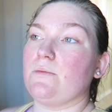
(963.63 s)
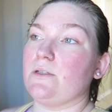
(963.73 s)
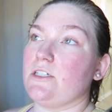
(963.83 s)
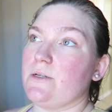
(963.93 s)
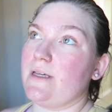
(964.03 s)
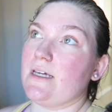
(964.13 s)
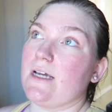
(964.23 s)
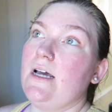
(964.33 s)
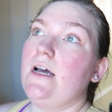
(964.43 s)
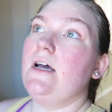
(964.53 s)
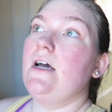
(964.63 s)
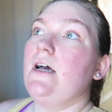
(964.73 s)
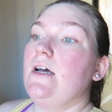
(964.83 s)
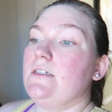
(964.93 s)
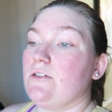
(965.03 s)
what we're doing.
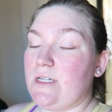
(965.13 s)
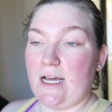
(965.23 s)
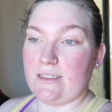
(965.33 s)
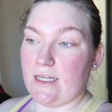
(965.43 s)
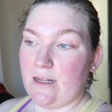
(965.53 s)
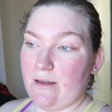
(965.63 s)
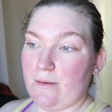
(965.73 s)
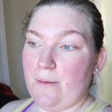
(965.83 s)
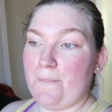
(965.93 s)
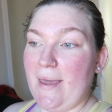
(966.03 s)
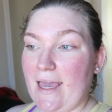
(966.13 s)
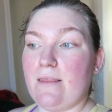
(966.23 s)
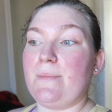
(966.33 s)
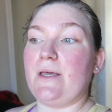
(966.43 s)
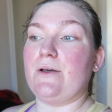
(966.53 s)
So Ty's gonna pay
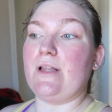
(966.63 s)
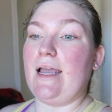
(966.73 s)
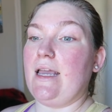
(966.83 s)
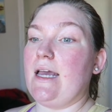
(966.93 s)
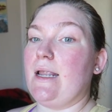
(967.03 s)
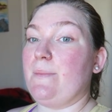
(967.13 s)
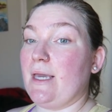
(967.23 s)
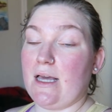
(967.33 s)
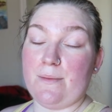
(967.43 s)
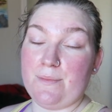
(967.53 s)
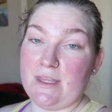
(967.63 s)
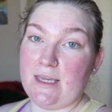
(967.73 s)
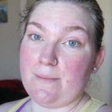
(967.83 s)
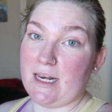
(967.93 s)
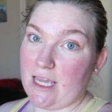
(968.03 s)
the bill and pick up
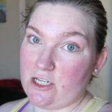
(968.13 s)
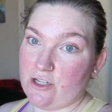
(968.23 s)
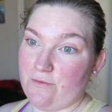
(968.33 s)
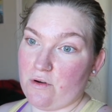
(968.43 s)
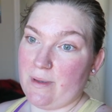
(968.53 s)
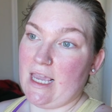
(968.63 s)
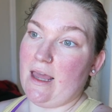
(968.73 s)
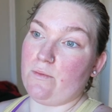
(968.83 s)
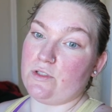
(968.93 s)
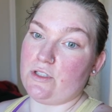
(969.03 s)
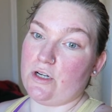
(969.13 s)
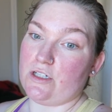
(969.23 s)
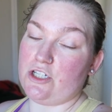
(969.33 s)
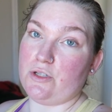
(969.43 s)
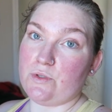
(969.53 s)
the medication for me and we'll
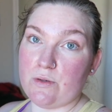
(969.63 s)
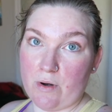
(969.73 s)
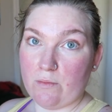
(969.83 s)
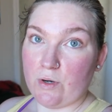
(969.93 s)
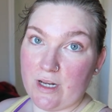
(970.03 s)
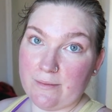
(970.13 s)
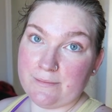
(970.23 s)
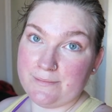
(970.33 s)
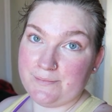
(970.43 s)
start due tomorrow morning.